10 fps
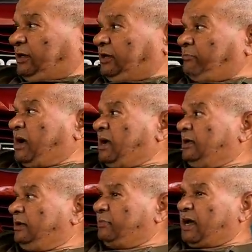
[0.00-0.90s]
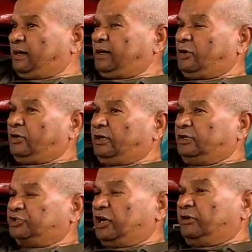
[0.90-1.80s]
the bar there, under the
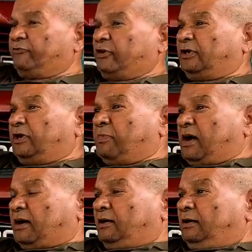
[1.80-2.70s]
shed in front of the bar.